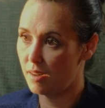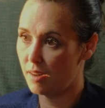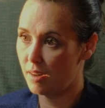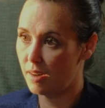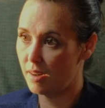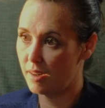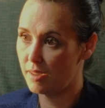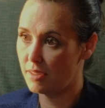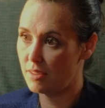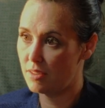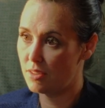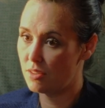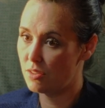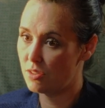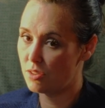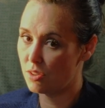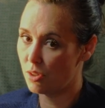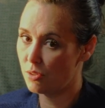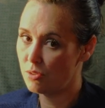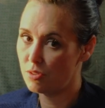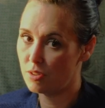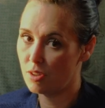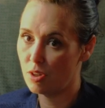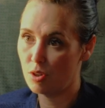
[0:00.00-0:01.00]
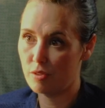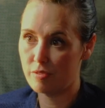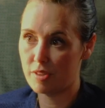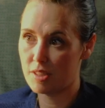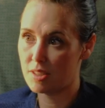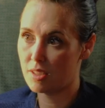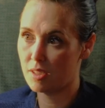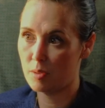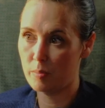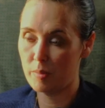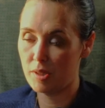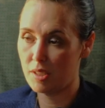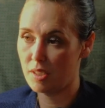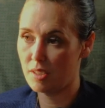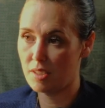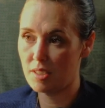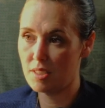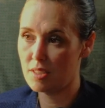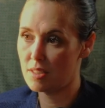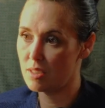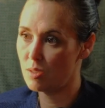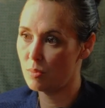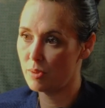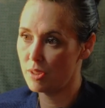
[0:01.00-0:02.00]
I don't know if it's going to be an
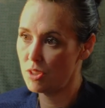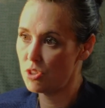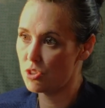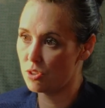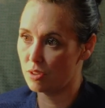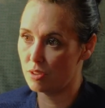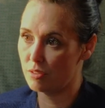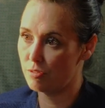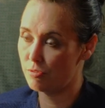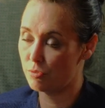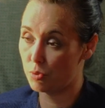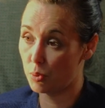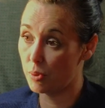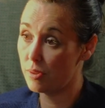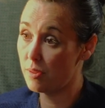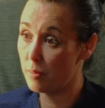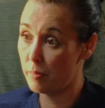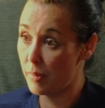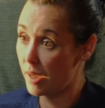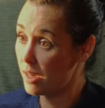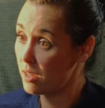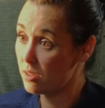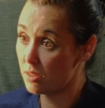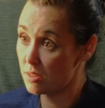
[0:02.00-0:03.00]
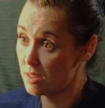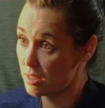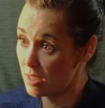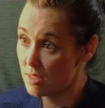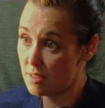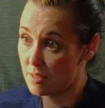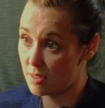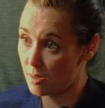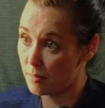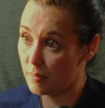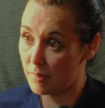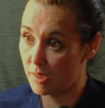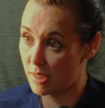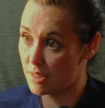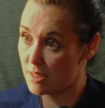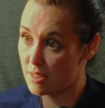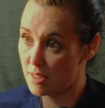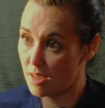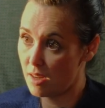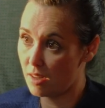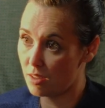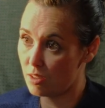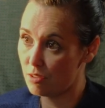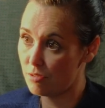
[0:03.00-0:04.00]
easy winter for the medical system
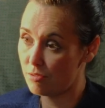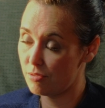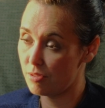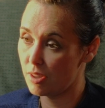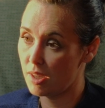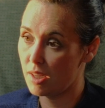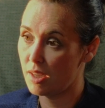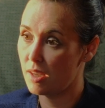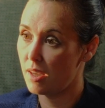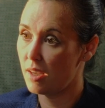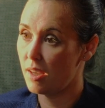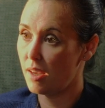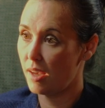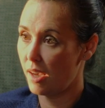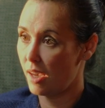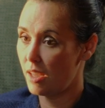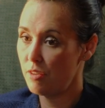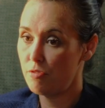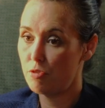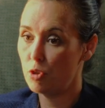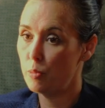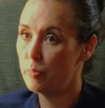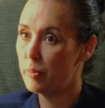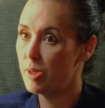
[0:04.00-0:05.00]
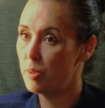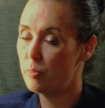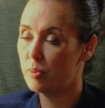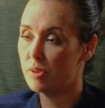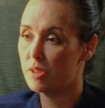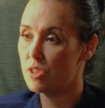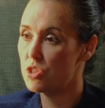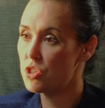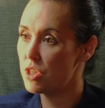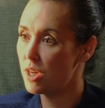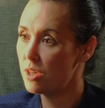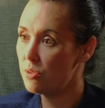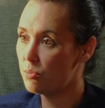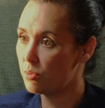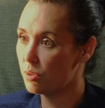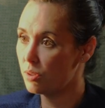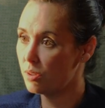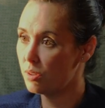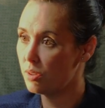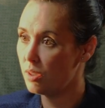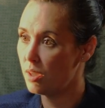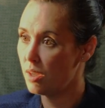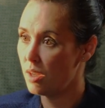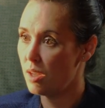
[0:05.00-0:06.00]
itself and for people in
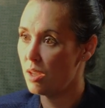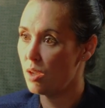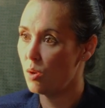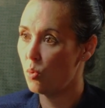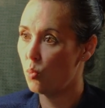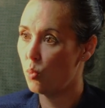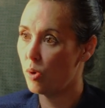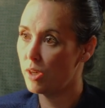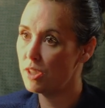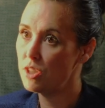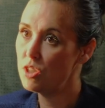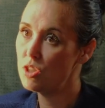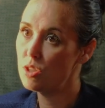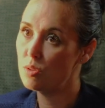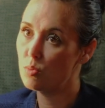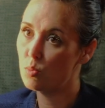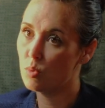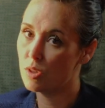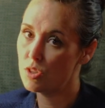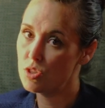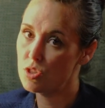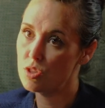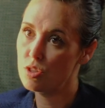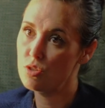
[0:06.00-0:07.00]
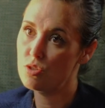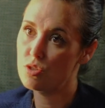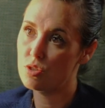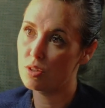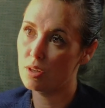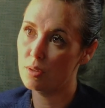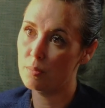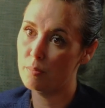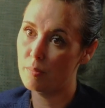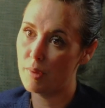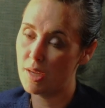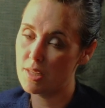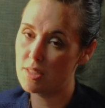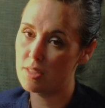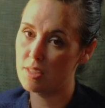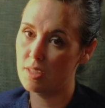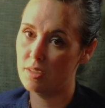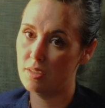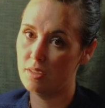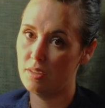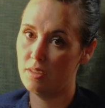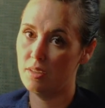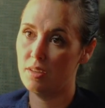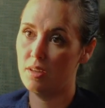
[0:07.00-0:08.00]
general. Once you start
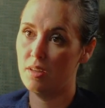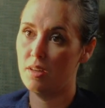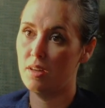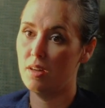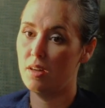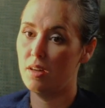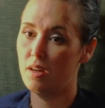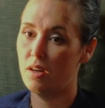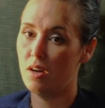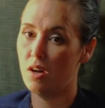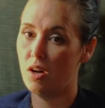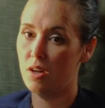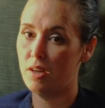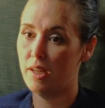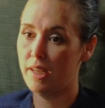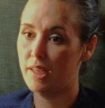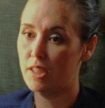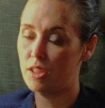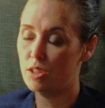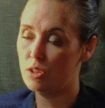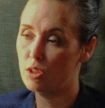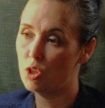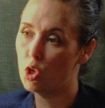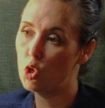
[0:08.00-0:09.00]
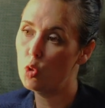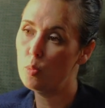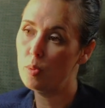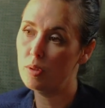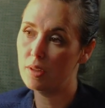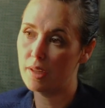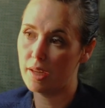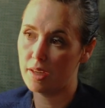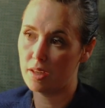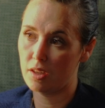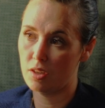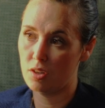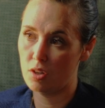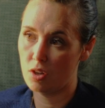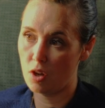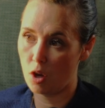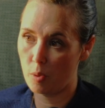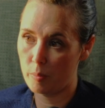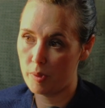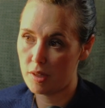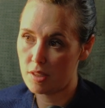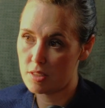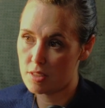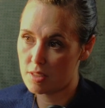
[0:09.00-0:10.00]
messing on a global
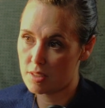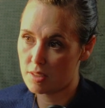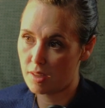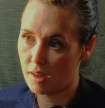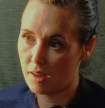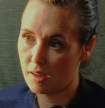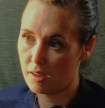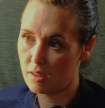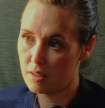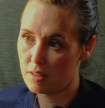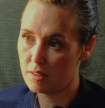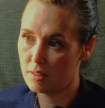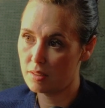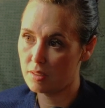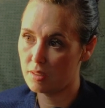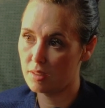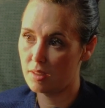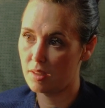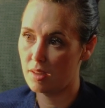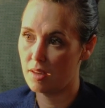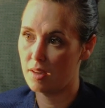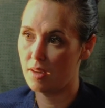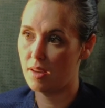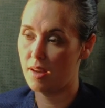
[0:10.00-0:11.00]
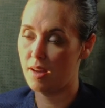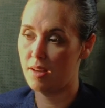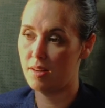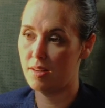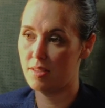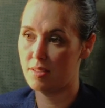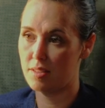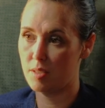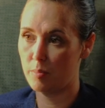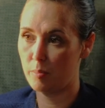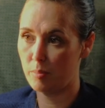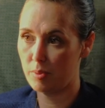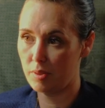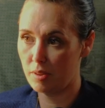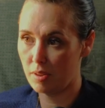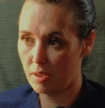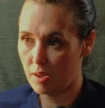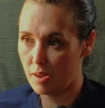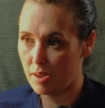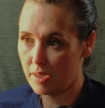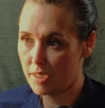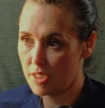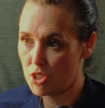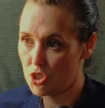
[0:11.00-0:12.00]
economic scale and a
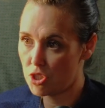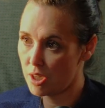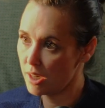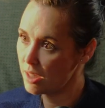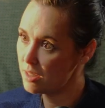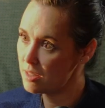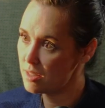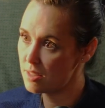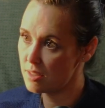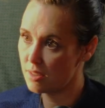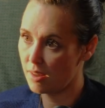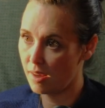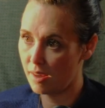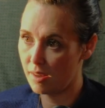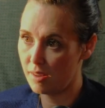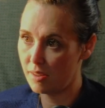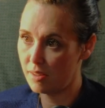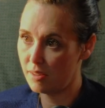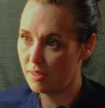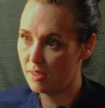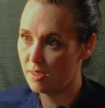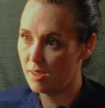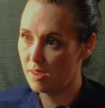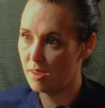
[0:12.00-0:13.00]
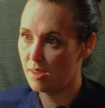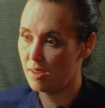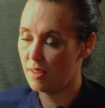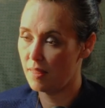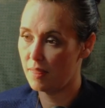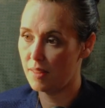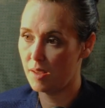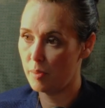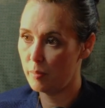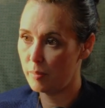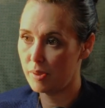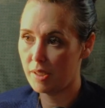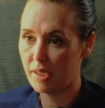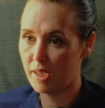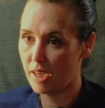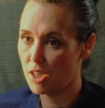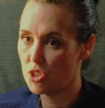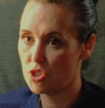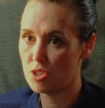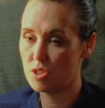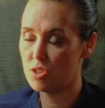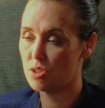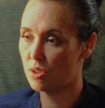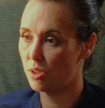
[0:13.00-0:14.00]
supply chain scale, the
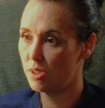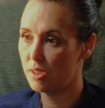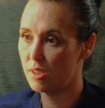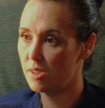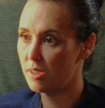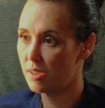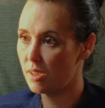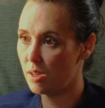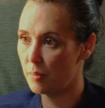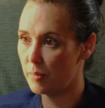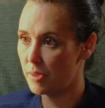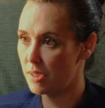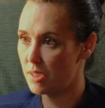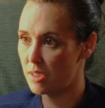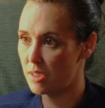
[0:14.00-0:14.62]
implications are going to come. It